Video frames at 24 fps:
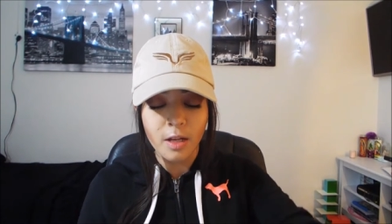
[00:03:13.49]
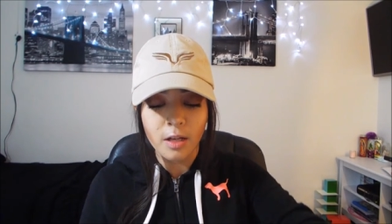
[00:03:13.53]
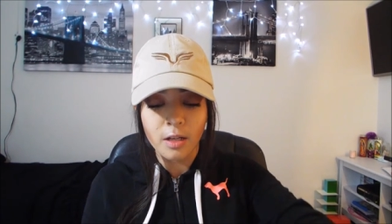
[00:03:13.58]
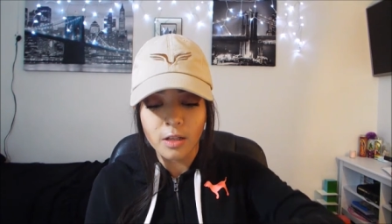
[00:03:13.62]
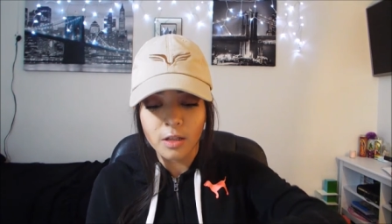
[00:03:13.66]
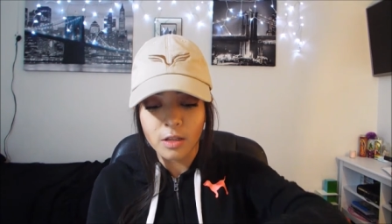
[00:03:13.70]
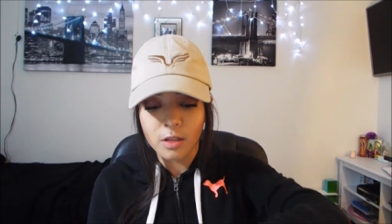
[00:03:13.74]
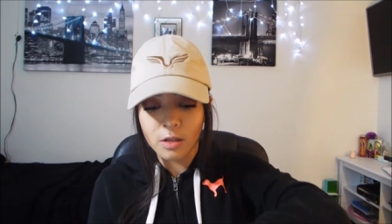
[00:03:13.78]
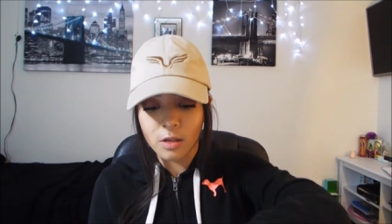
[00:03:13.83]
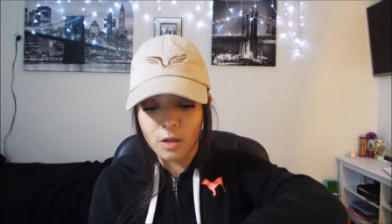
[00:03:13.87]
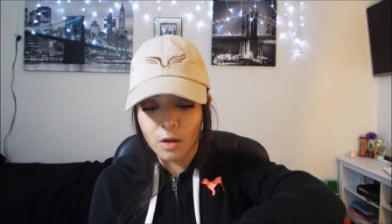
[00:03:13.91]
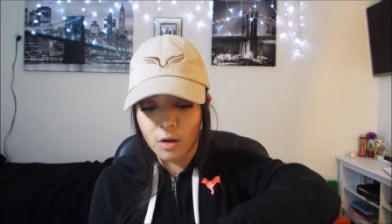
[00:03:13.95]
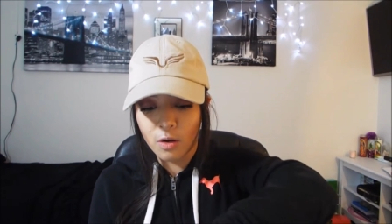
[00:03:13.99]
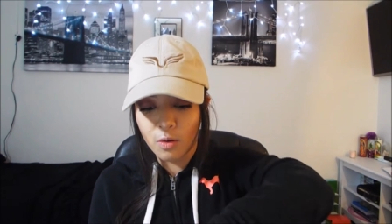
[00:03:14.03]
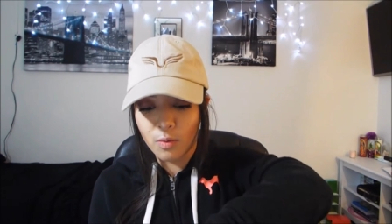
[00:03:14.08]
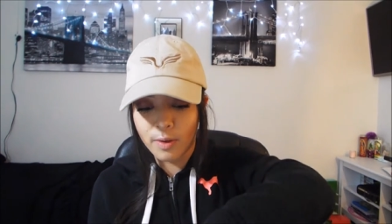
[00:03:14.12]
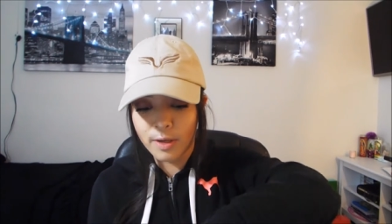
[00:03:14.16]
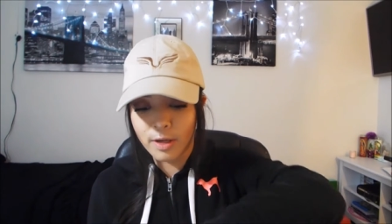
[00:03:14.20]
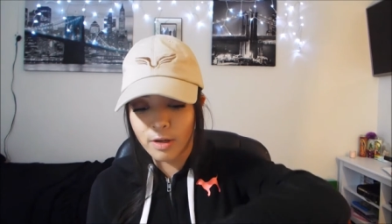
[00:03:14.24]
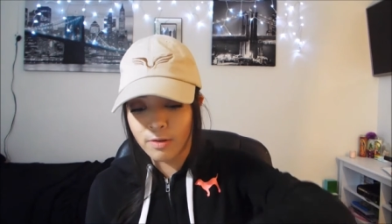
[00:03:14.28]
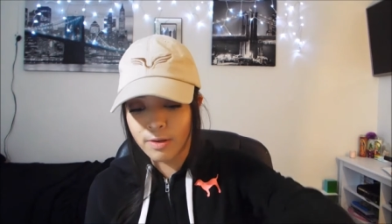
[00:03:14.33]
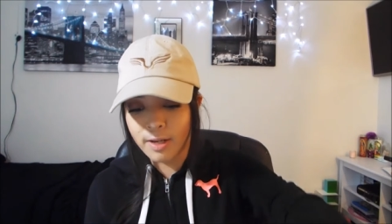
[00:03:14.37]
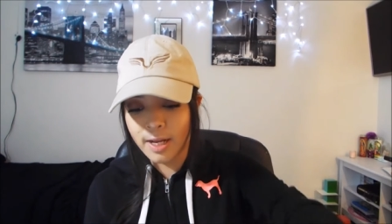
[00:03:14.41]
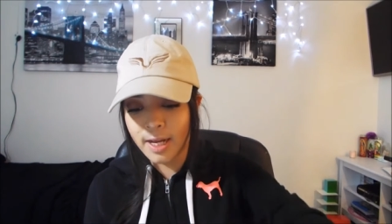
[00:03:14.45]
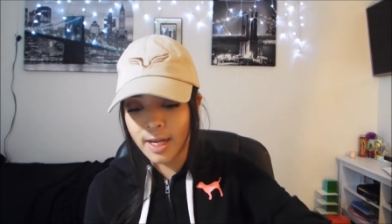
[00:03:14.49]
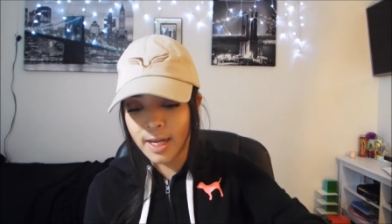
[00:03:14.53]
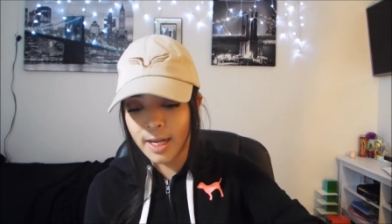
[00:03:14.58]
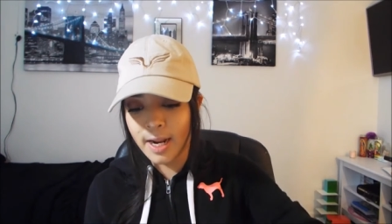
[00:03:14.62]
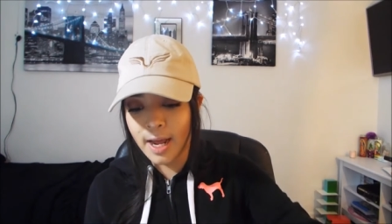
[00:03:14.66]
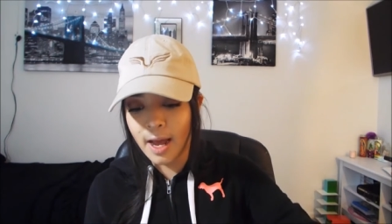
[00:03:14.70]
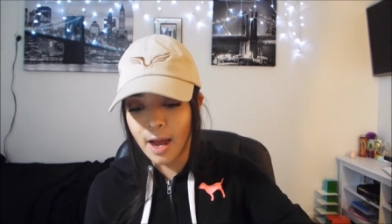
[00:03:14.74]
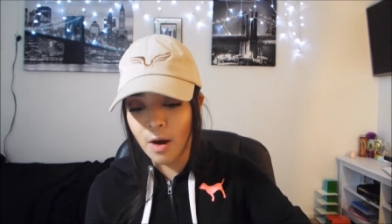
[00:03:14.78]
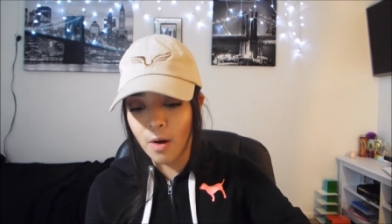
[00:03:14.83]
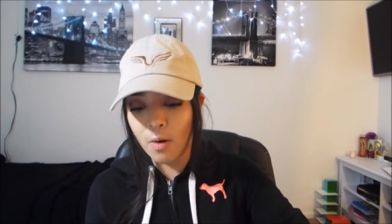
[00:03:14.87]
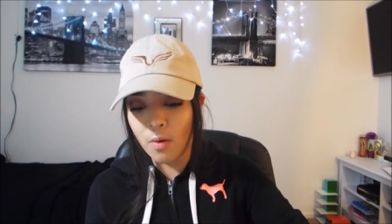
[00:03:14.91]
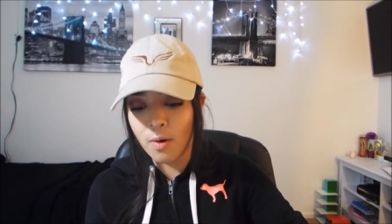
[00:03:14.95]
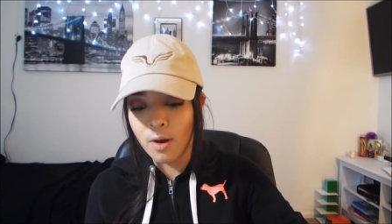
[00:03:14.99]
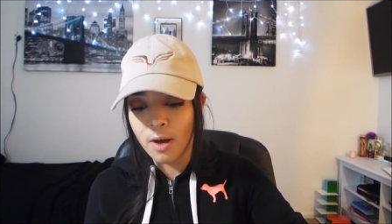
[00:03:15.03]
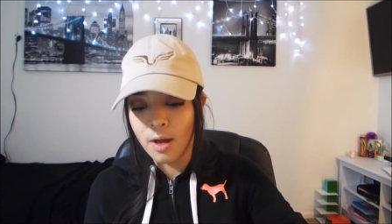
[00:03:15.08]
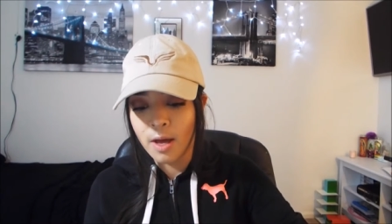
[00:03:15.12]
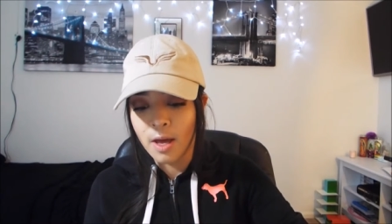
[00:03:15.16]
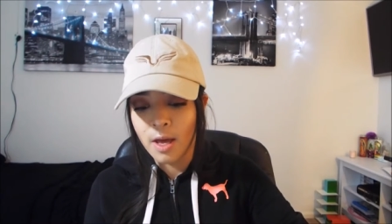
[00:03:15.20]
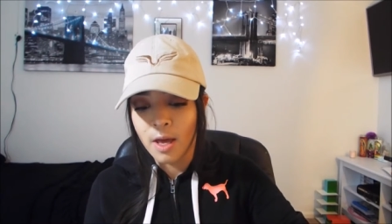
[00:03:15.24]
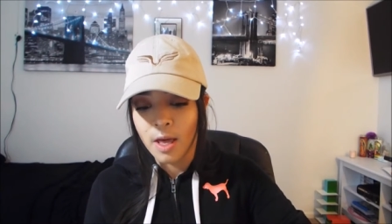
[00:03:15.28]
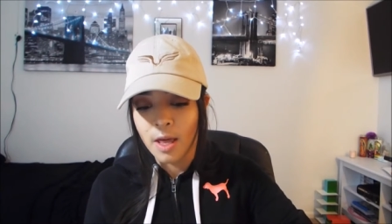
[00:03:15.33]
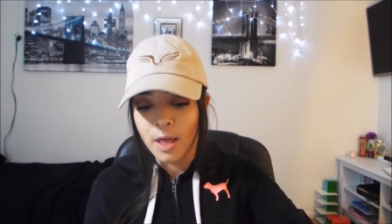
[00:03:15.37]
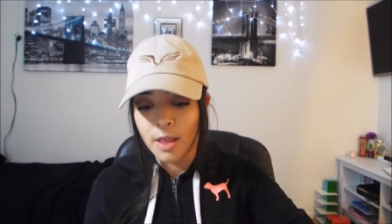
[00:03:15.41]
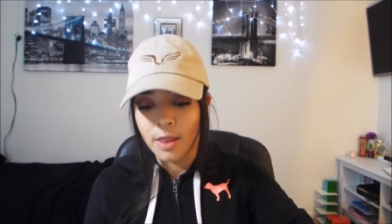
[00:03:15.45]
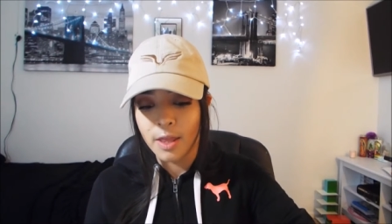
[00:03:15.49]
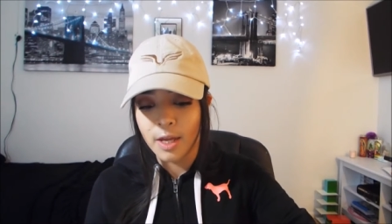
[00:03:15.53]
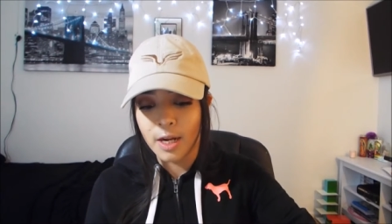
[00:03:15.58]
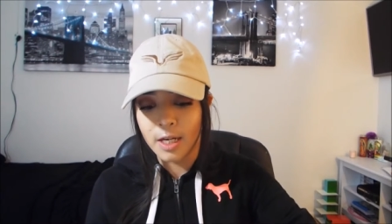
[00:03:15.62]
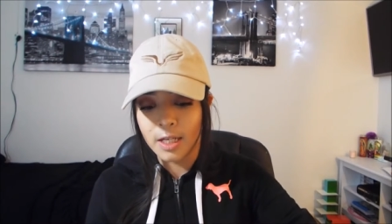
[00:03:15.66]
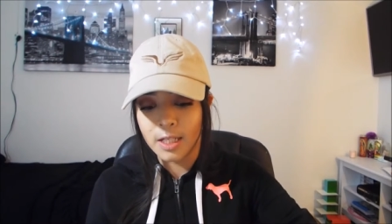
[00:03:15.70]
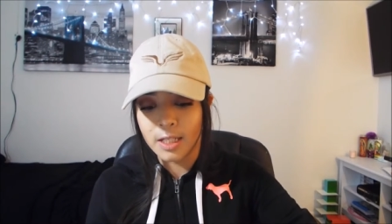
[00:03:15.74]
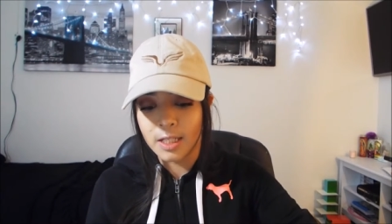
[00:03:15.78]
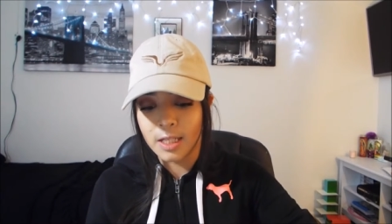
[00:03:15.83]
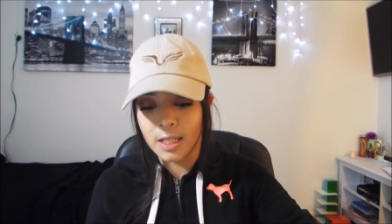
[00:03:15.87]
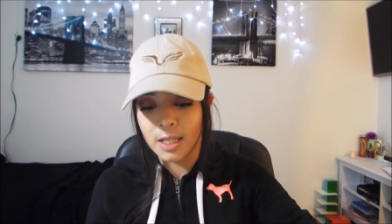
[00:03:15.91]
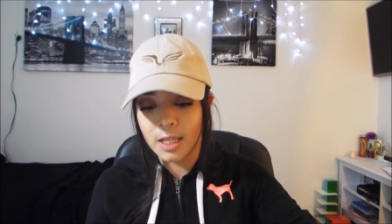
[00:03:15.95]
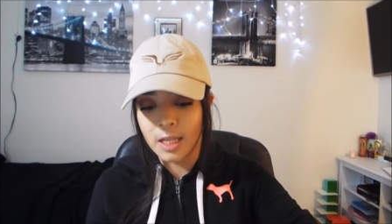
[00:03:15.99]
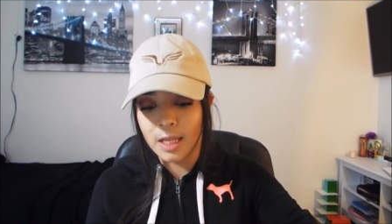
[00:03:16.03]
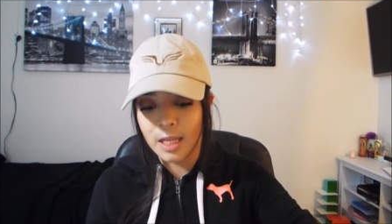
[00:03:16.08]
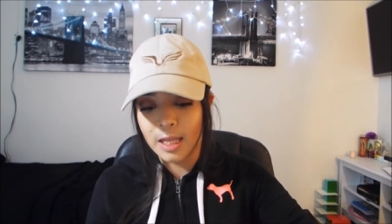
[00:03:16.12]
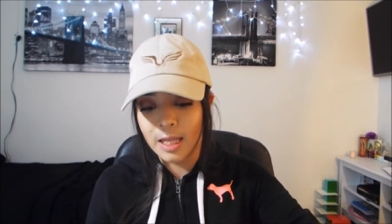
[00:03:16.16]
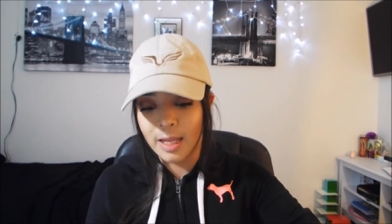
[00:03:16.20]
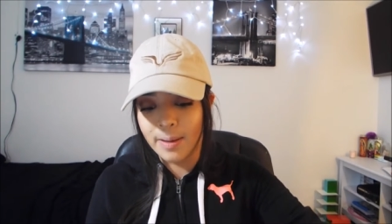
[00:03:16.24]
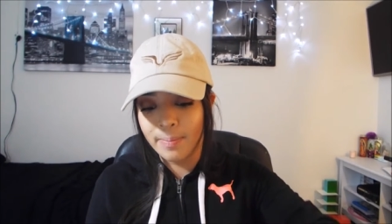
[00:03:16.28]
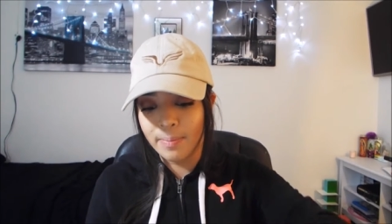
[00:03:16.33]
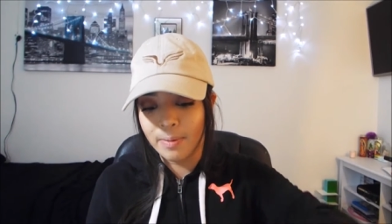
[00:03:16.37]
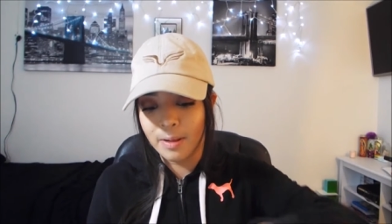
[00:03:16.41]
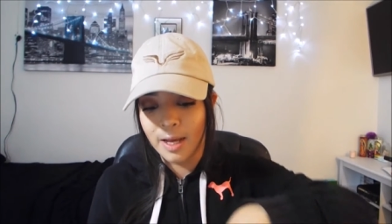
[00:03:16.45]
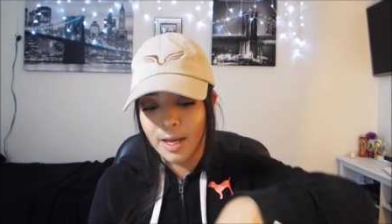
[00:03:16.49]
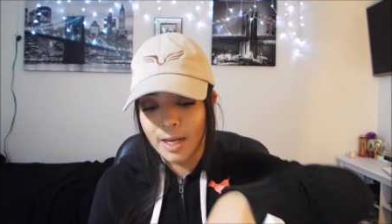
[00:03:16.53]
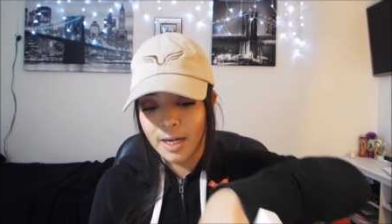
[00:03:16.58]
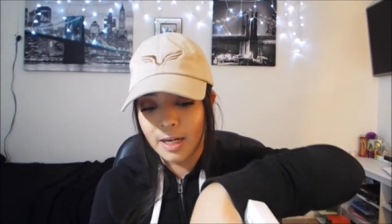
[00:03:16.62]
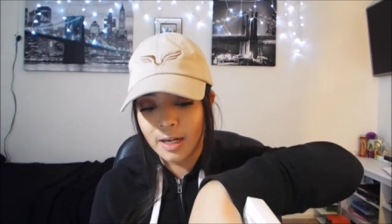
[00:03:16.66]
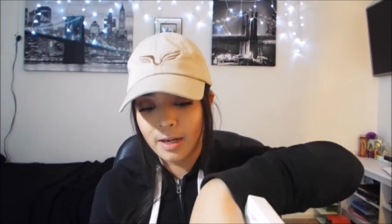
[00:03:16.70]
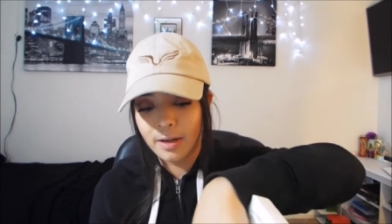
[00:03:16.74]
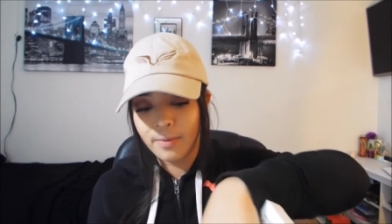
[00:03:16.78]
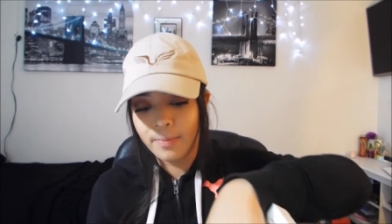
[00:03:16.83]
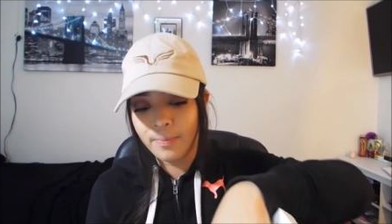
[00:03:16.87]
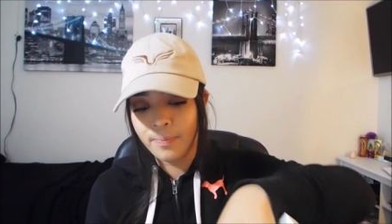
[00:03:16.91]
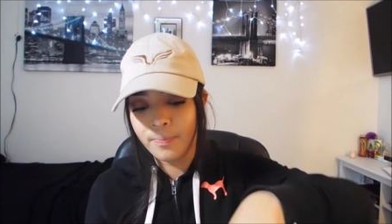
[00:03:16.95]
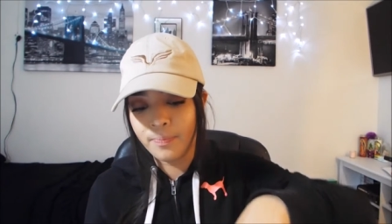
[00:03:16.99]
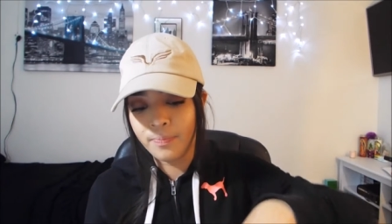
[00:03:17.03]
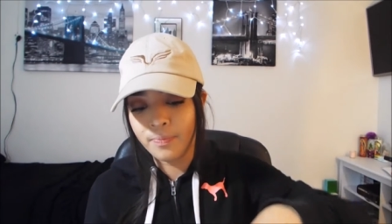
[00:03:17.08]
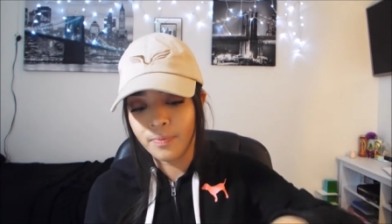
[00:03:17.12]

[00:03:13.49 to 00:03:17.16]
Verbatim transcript: So when you take it out, there's the lip liner,